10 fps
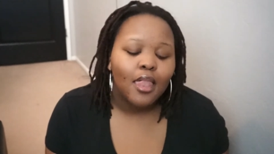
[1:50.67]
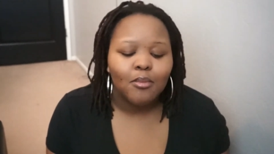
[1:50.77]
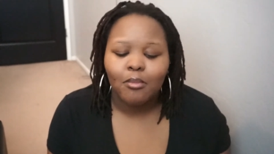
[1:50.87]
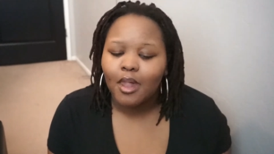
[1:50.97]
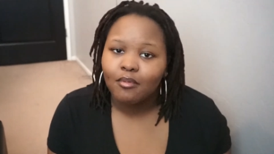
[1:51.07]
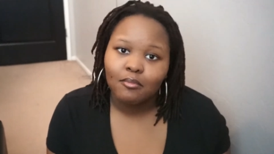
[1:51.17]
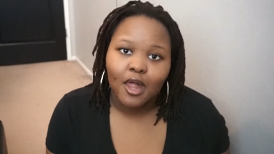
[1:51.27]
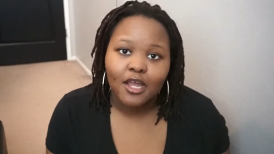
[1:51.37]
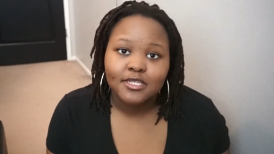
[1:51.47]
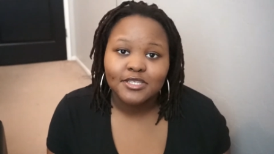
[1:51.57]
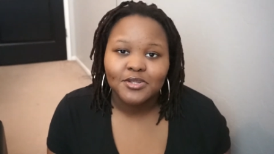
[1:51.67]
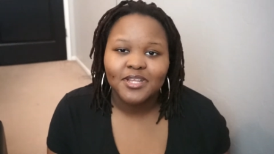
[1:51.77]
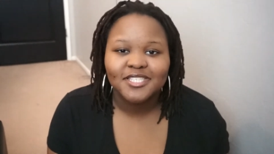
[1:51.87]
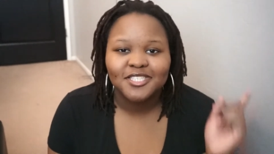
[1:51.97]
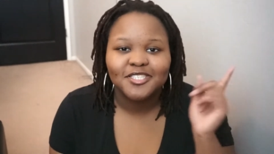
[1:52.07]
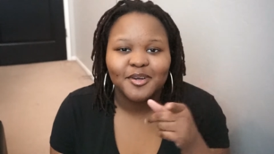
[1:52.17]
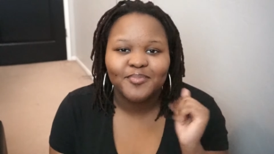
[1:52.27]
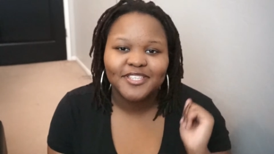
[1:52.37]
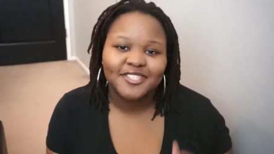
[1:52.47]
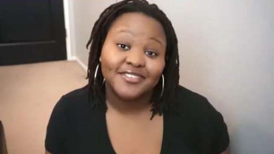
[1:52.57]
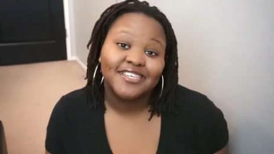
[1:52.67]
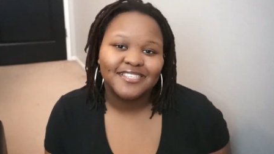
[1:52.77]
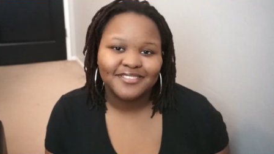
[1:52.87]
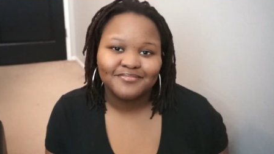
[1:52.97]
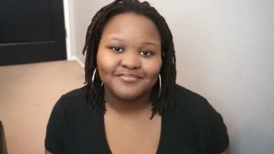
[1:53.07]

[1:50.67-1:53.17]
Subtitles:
blah blah blah. So let's jump into it.